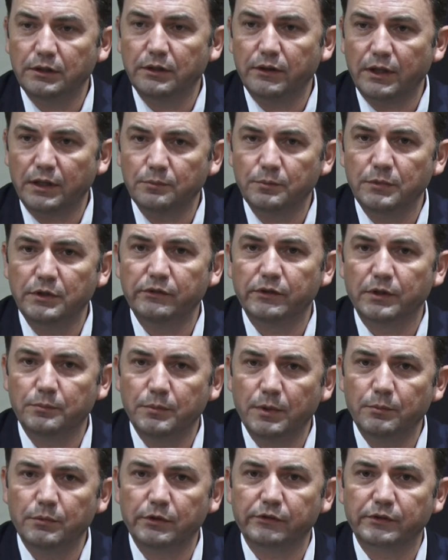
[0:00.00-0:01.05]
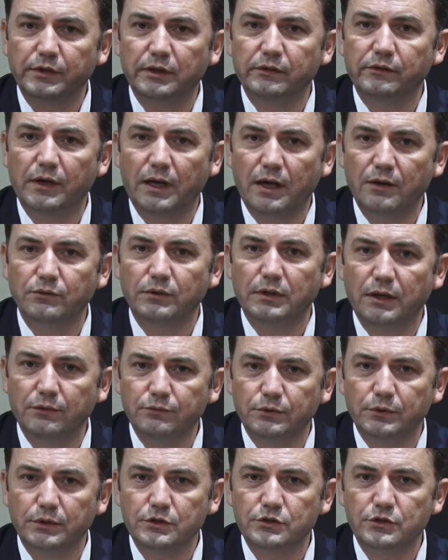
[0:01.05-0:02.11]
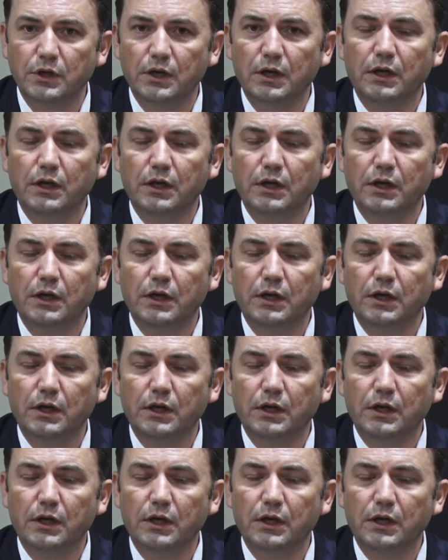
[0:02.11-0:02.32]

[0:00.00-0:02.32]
that means that member states have leverage